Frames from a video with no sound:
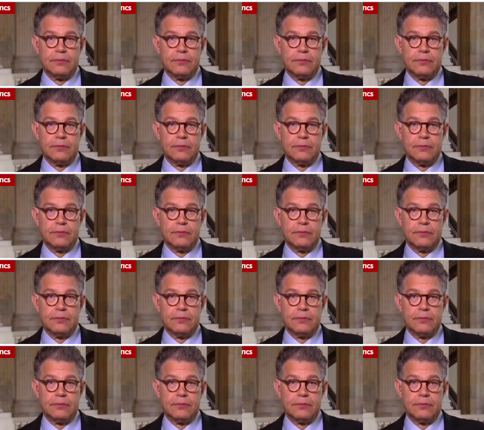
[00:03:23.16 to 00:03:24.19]

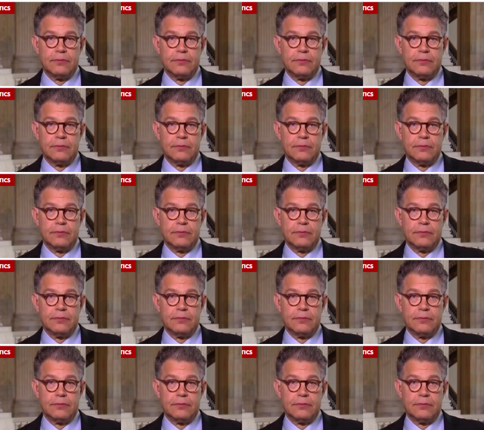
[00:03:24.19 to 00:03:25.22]

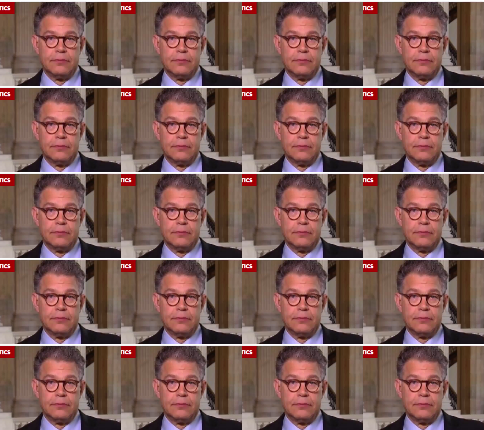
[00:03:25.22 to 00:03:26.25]

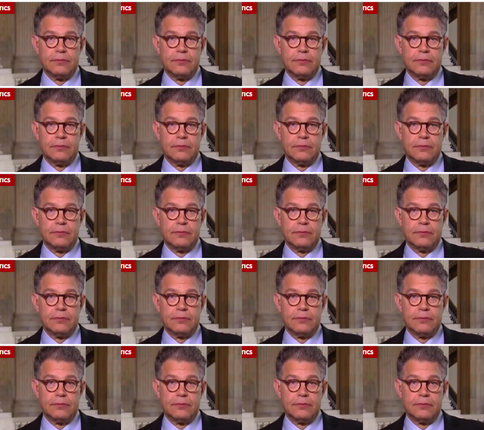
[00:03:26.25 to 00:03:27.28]

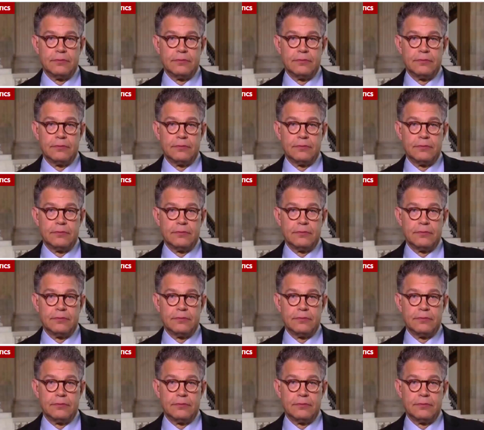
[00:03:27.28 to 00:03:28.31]

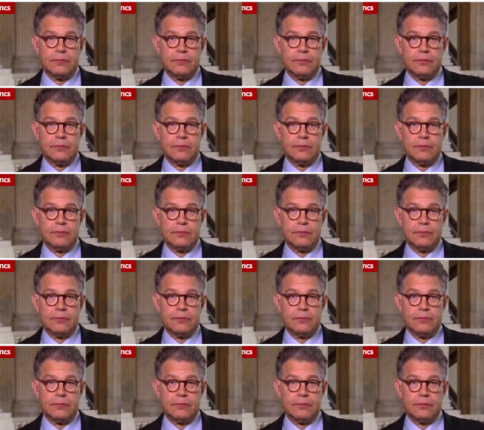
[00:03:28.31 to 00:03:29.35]

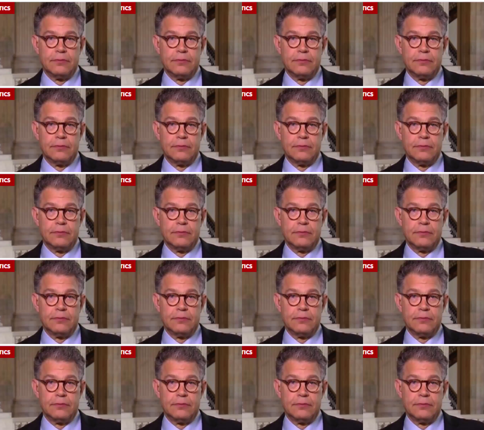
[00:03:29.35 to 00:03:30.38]

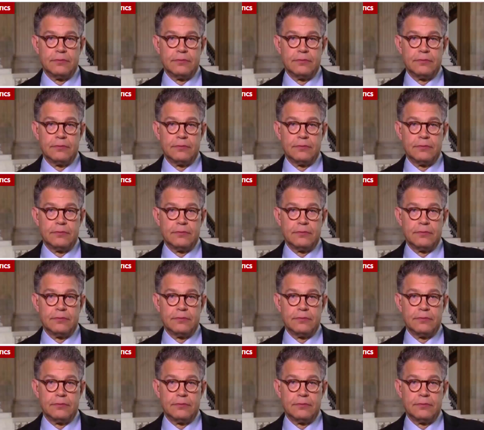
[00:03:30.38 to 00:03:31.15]
[no speech]